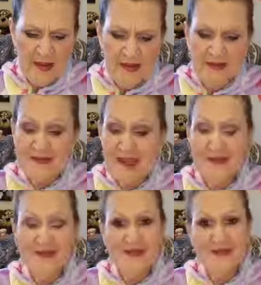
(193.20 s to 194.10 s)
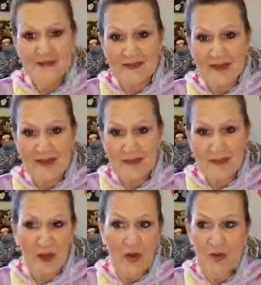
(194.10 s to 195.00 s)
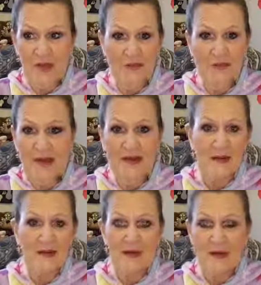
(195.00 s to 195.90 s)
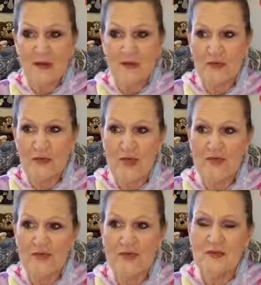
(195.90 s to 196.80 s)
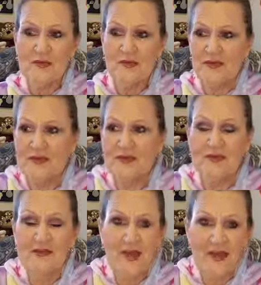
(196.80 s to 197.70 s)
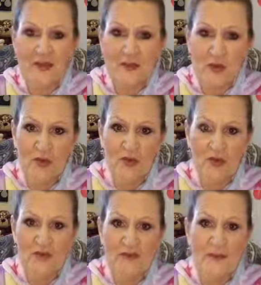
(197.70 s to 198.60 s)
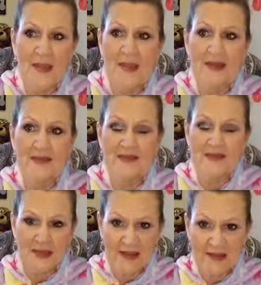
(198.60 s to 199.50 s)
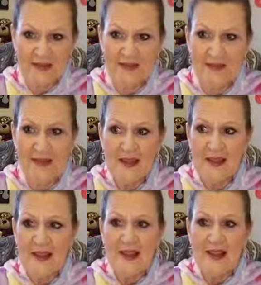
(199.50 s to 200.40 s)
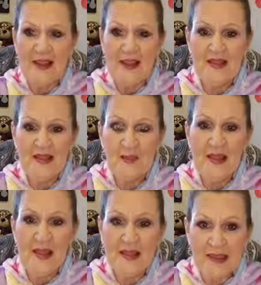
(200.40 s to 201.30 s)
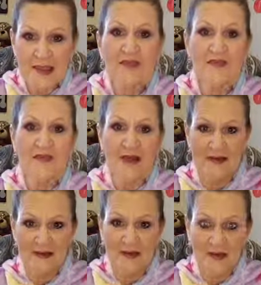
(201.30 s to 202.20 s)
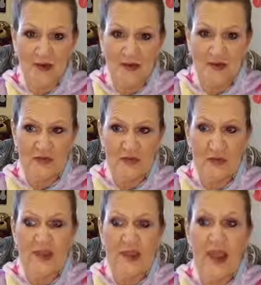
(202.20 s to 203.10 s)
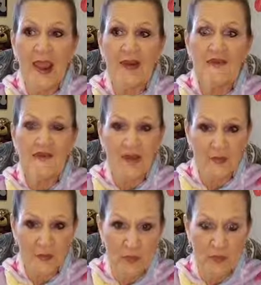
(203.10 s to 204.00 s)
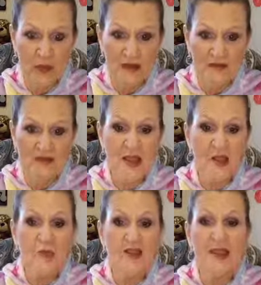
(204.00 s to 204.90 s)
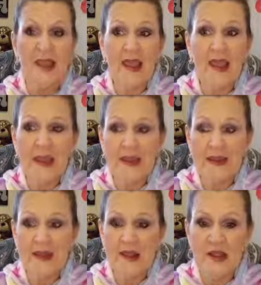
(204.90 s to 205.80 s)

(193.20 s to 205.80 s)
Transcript: it's not really as scary as we always make it out to be, or as, as the, the society and the world tries to make us think it is. We can find instructions. We can find role models. We can